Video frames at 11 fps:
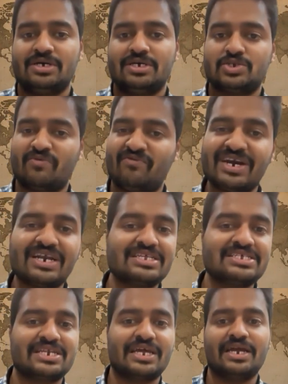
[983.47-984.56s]
So, federal,
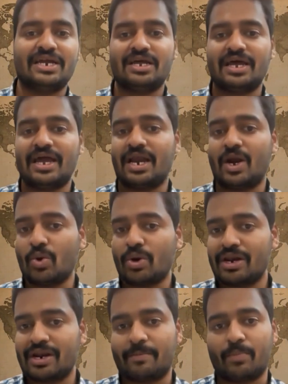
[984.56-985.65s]
state, and
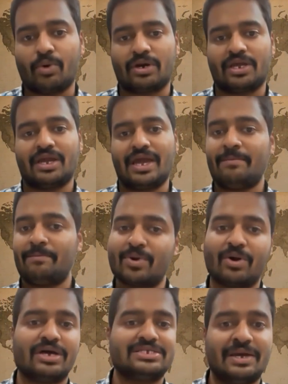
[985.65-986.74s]
local reporting,
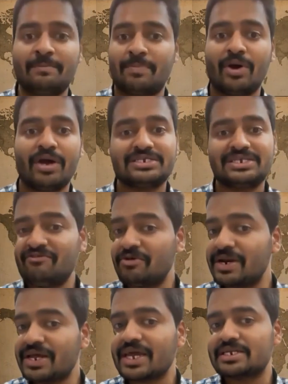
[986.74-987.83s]
employers,
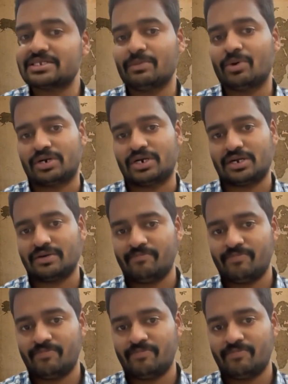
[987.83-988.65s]
everybody cares about it.